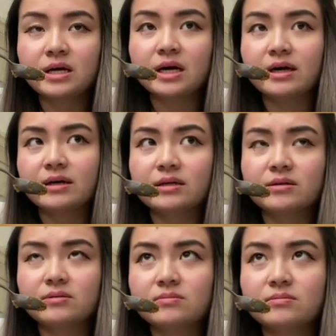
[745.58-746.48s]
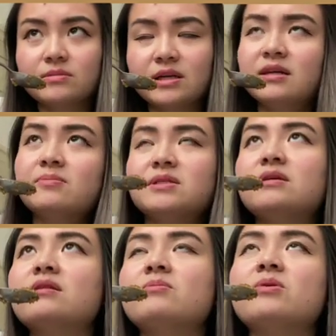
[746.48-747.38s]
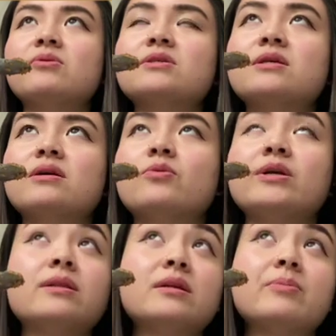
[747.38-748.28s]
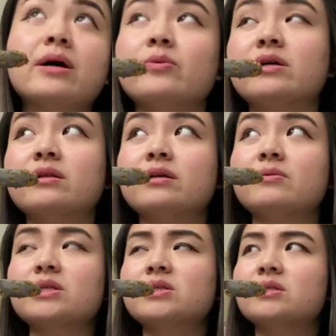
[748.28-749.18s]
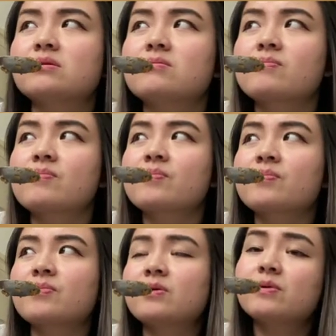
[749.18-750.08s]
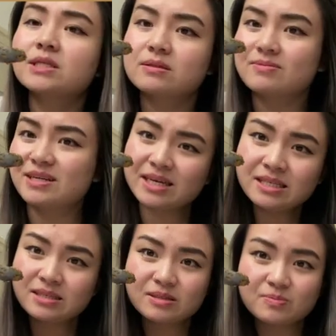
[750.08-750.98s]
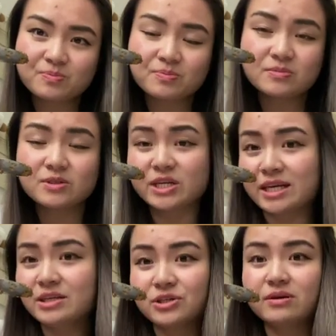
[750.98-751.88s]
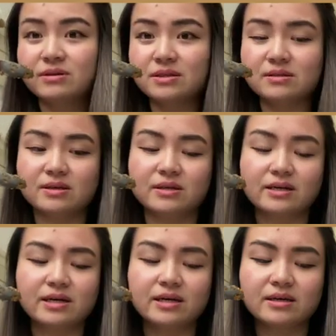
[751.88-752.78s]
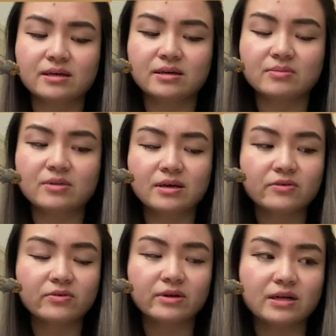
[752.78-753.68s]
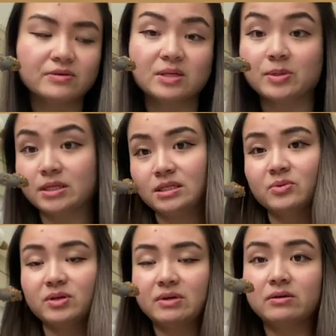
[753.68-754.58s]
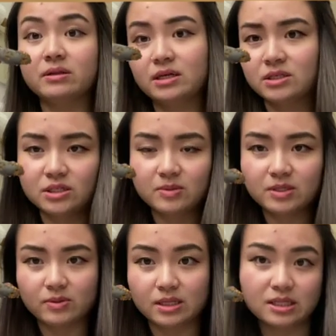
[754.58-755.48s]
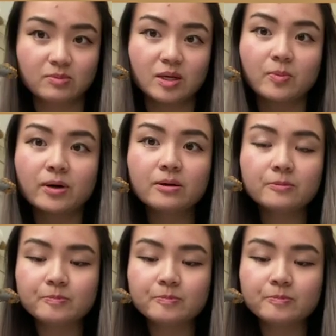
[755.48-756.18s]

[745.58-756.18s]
I ended up seeing them almost like weekly to bi-weekly, which was a nice change, honestly. Like, I am thankful that I was able to deepen my relationships with these people.